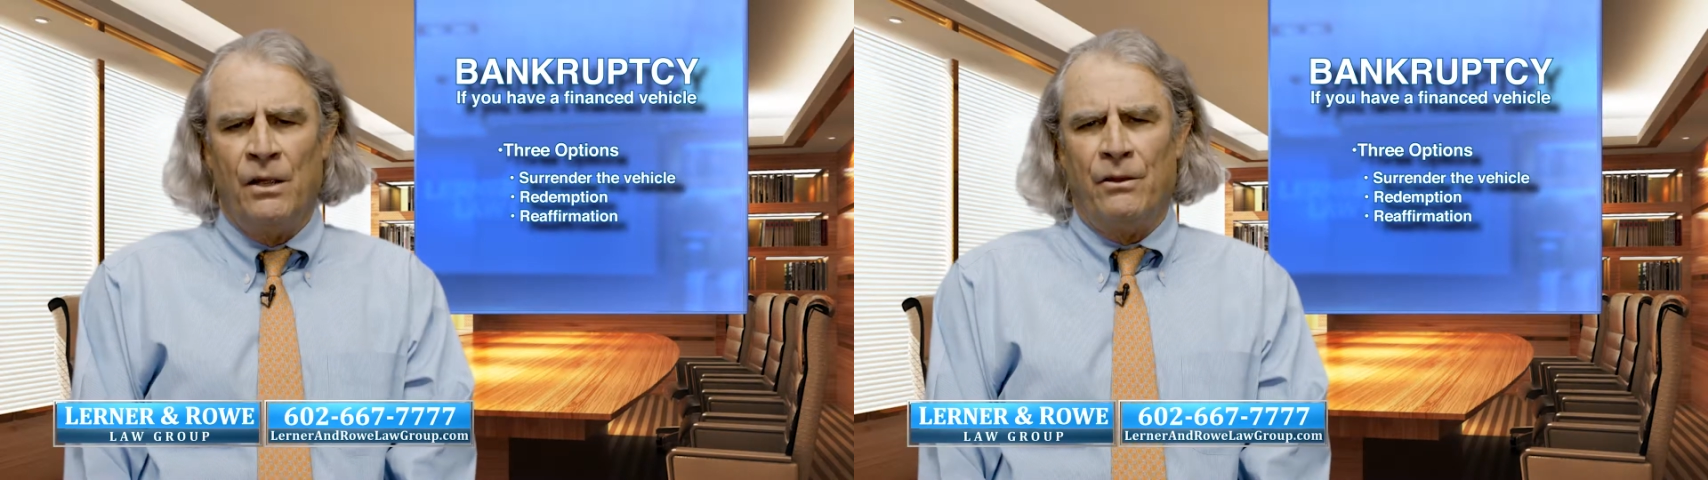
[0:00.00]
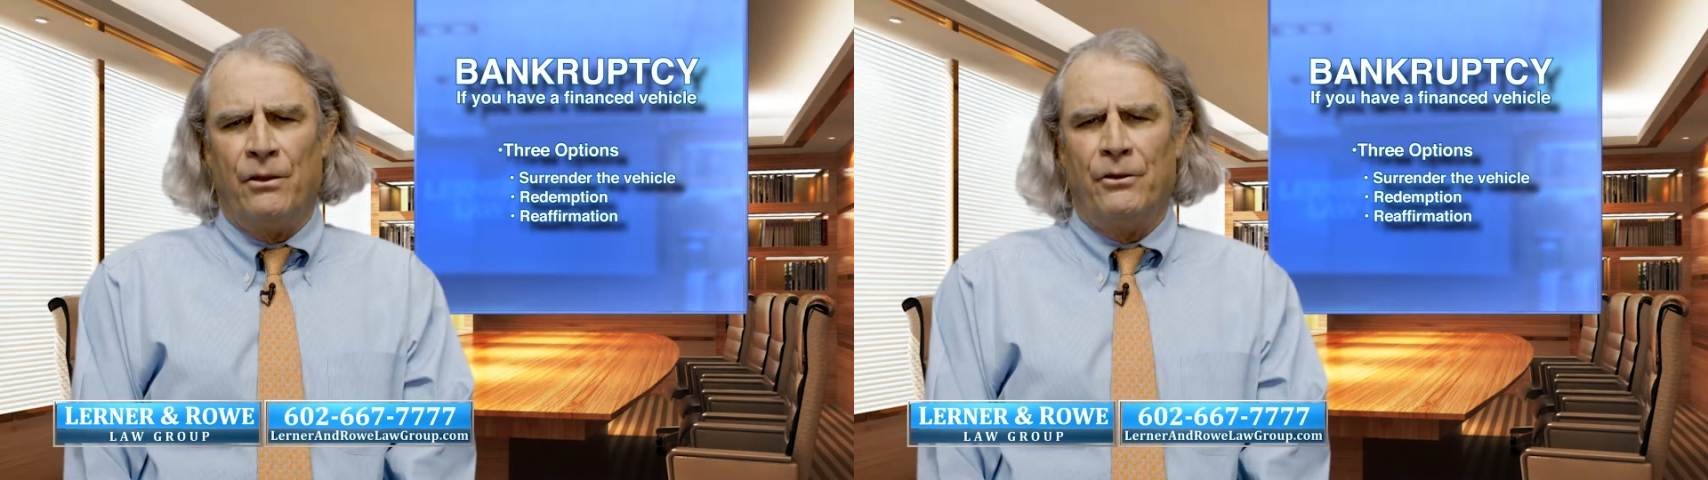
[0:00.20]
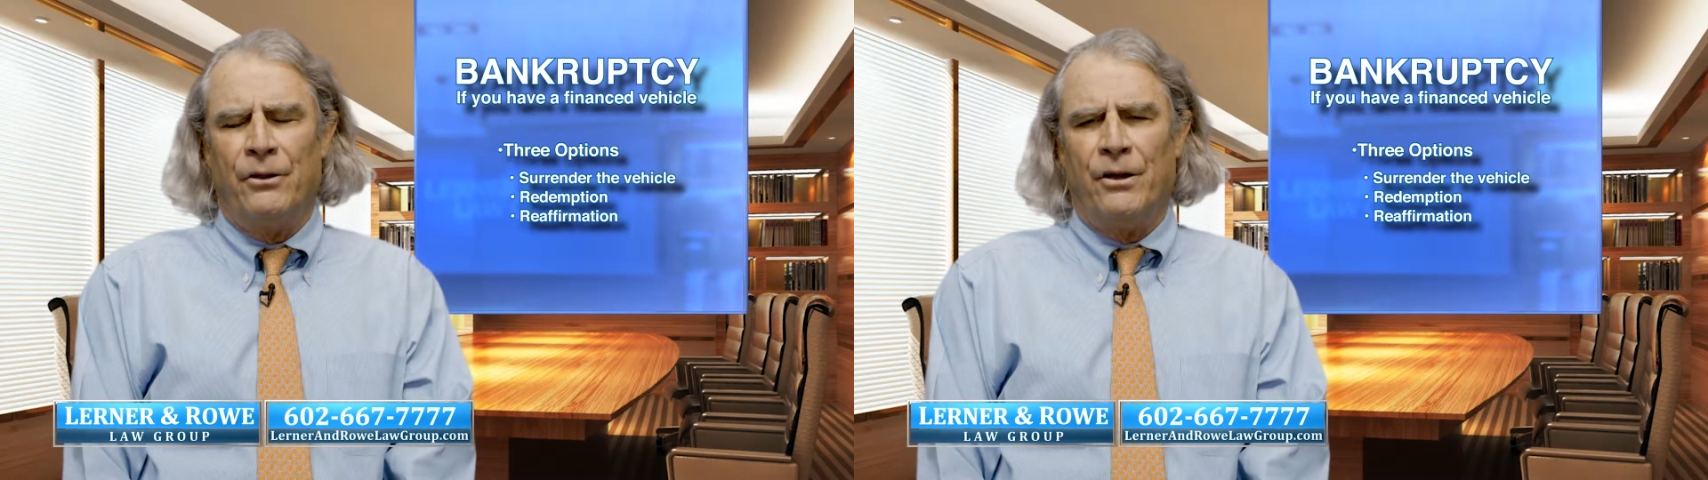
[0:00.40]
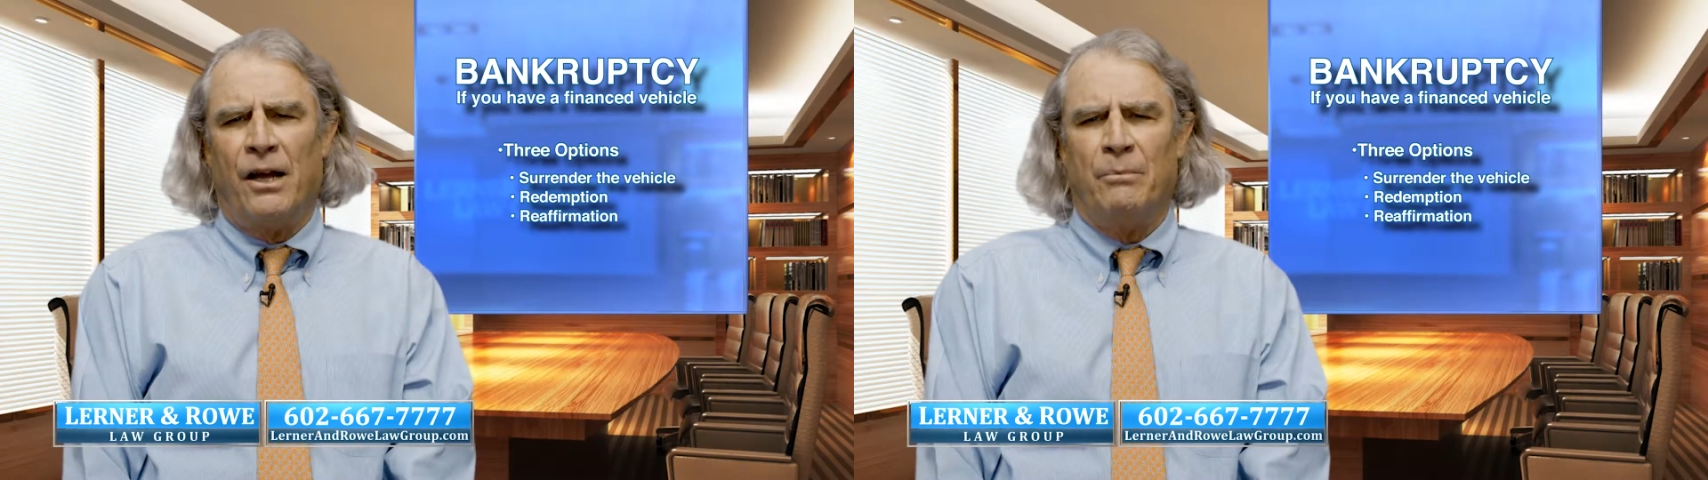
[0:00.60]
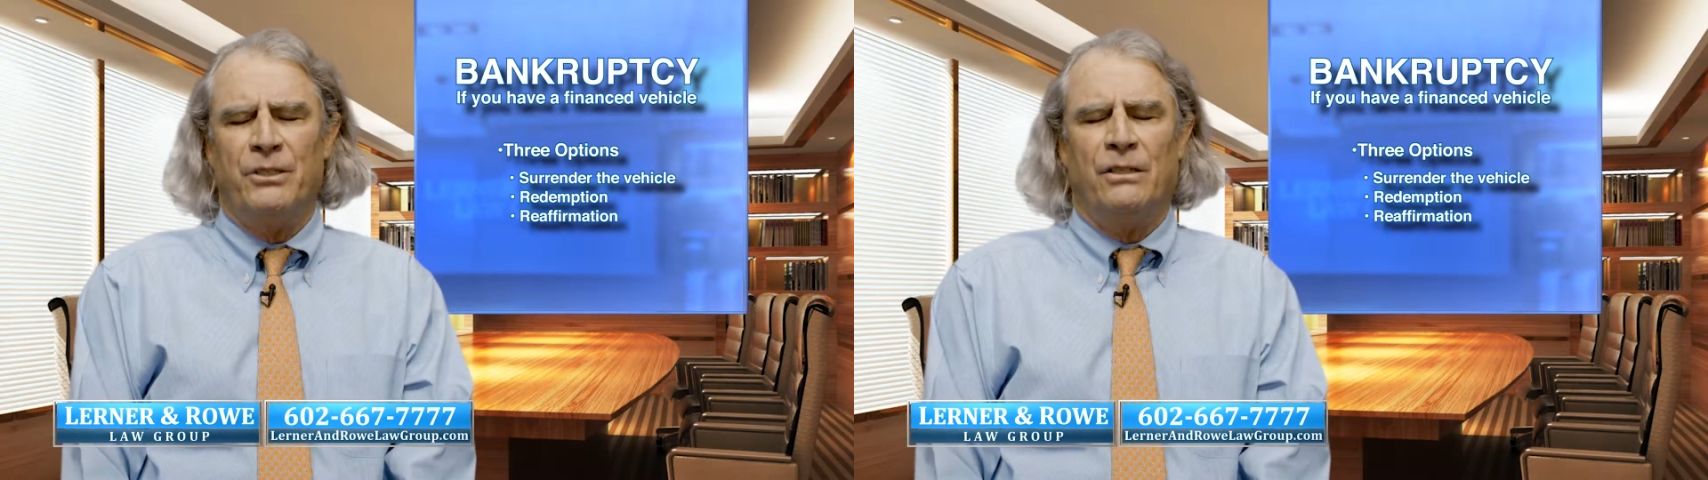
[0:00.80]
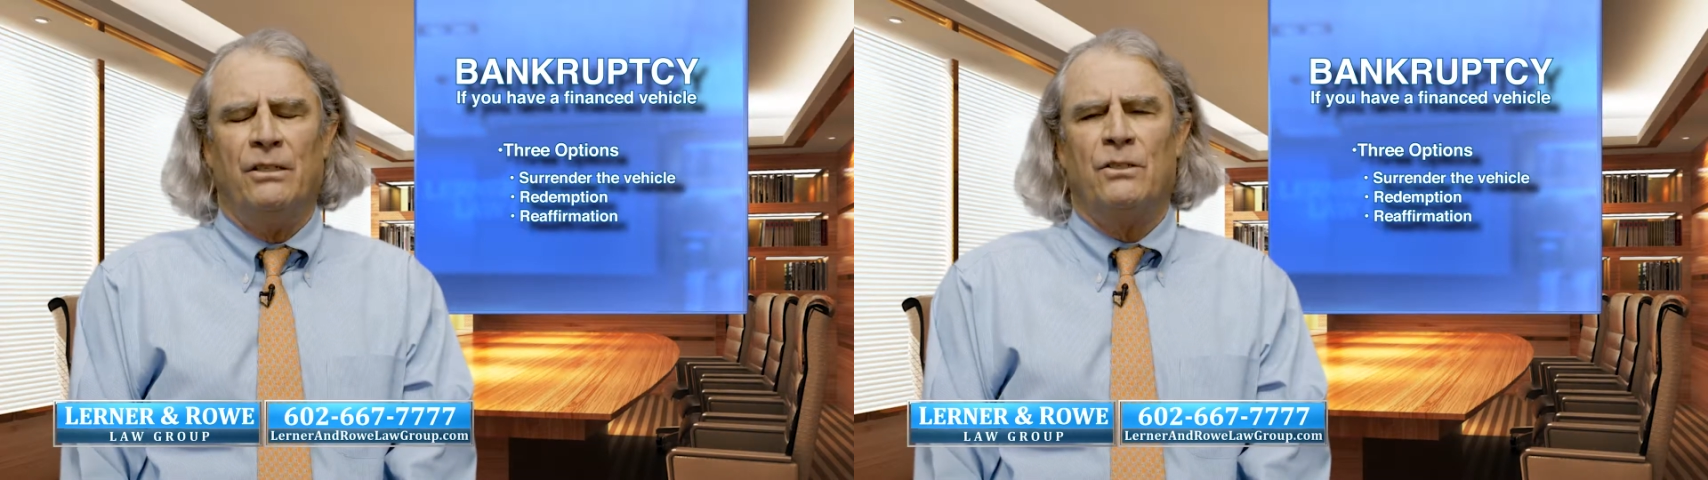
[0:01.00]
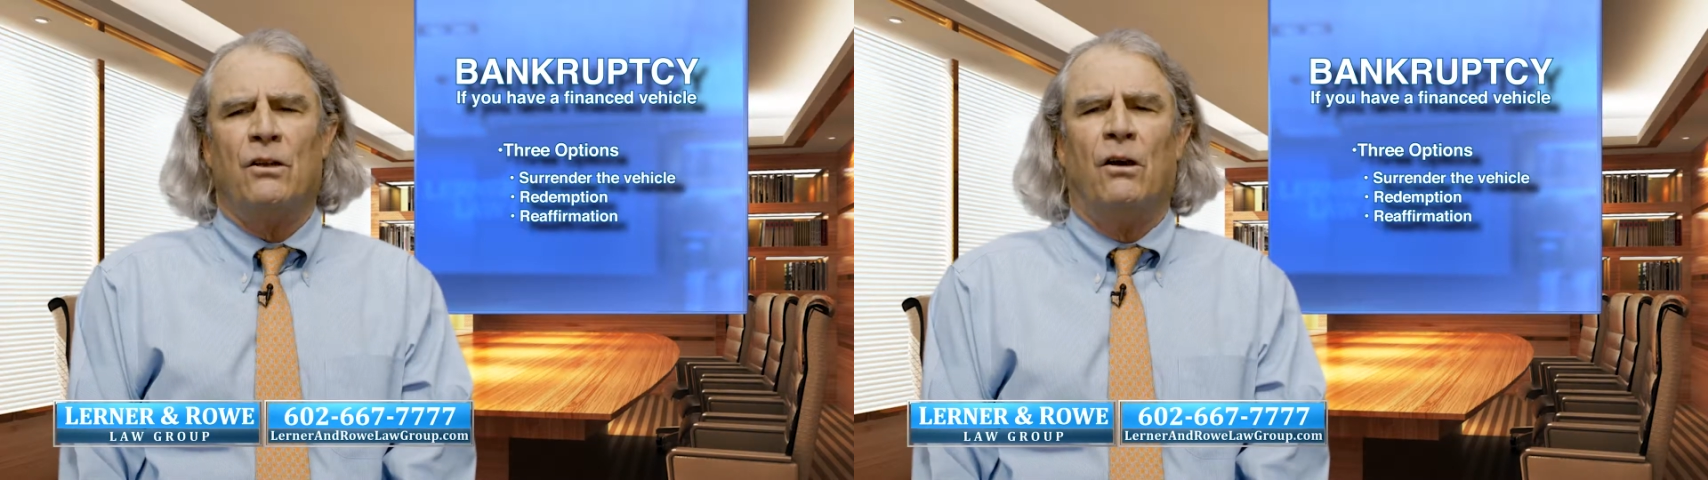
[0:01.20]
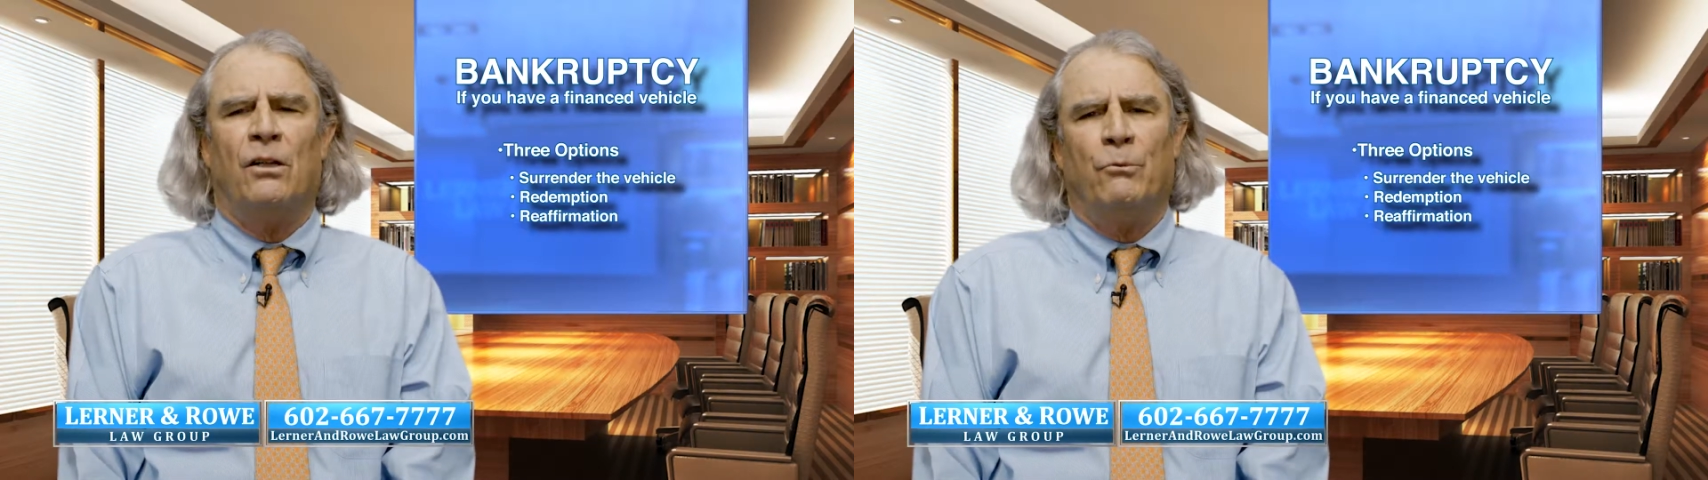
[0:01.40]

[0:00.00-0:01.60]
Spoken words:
The third option is called